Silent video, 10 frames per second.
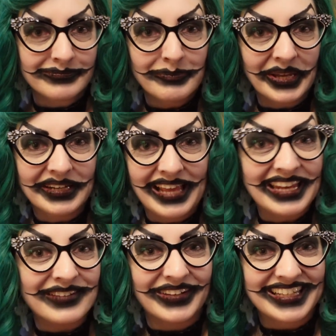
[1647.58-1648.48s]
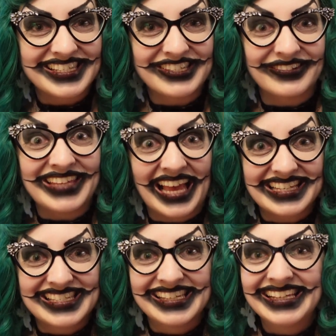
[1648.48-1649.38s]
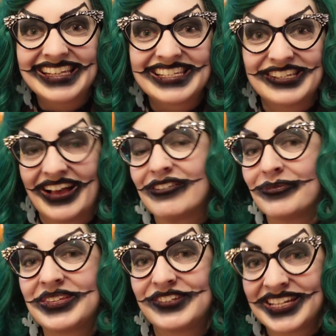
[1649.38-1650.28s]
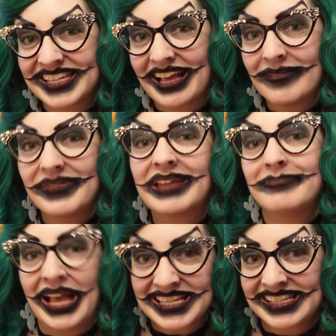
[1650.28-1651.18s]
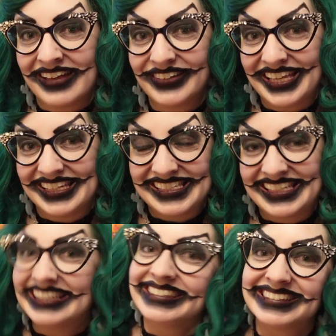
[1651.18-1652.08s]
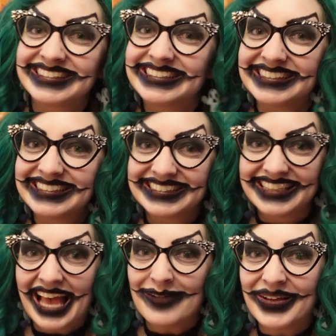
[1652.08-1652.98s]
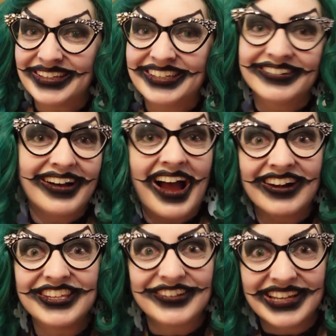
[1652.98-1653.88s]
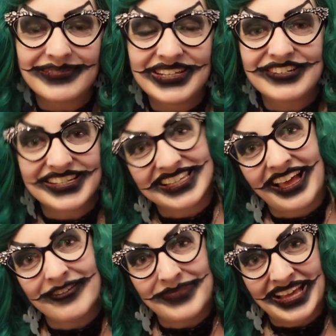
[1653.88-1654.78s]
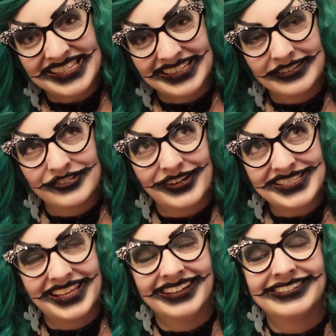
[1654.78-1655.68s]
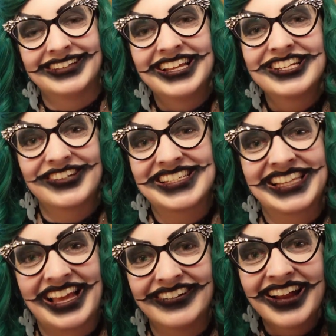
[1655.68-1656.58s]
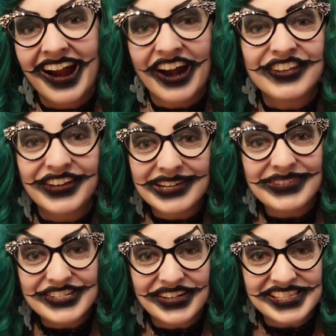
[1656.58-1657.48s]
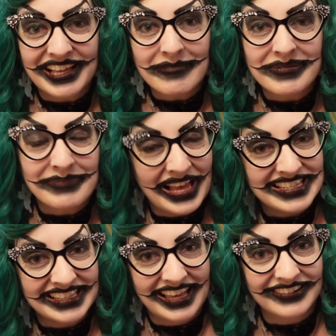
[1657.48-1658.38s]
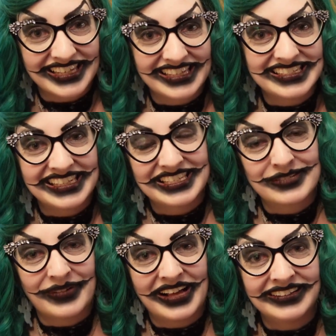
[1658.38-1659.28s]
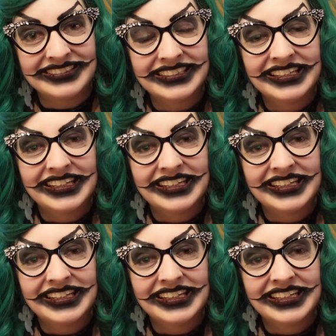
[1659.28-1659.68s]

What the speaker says: But anyways, so yes, so I will be dressing up and passing out candy. How about you? Are you going to be dressing out and dressing out? Are you going to be dressing up and passing out candy as well?